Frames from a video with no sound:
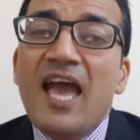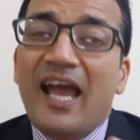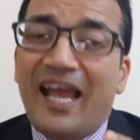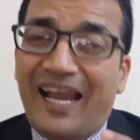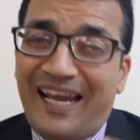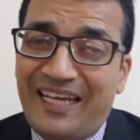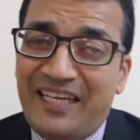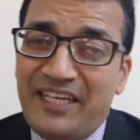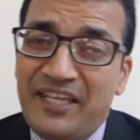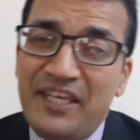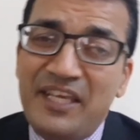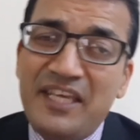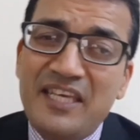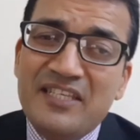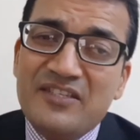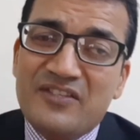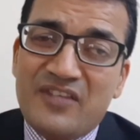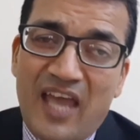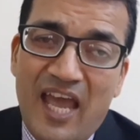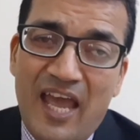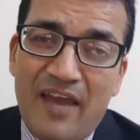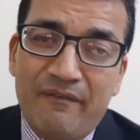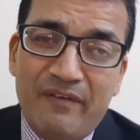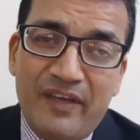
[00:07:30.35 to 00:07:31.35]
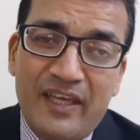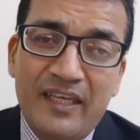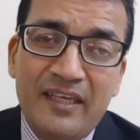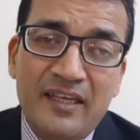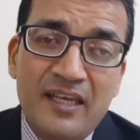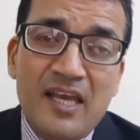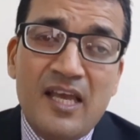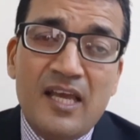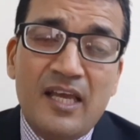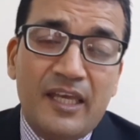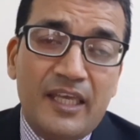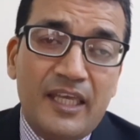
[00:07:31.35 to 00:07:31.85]
and he is having,
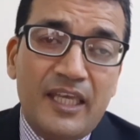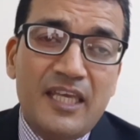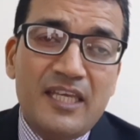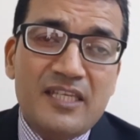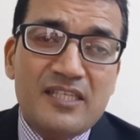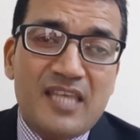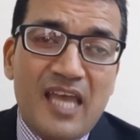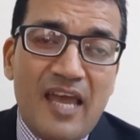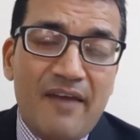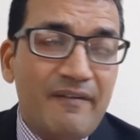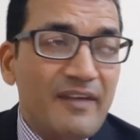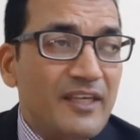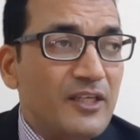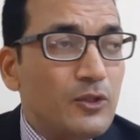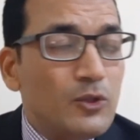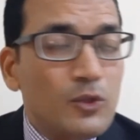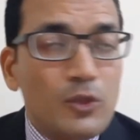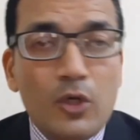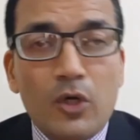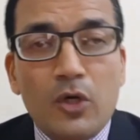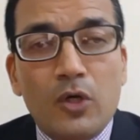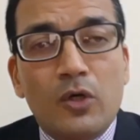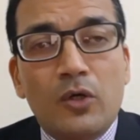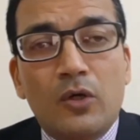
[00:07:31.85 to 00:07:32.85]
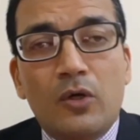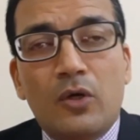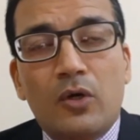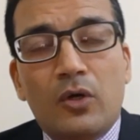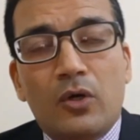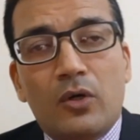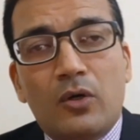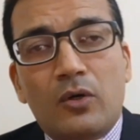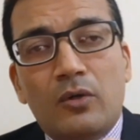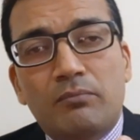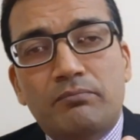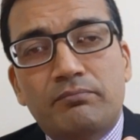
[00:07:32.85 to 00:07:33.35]
you
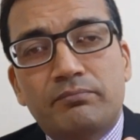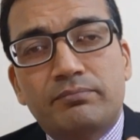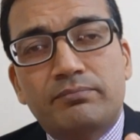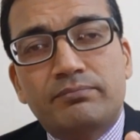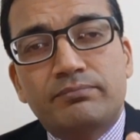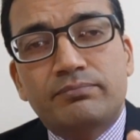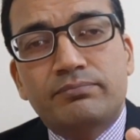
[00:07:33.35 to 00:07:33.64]
know,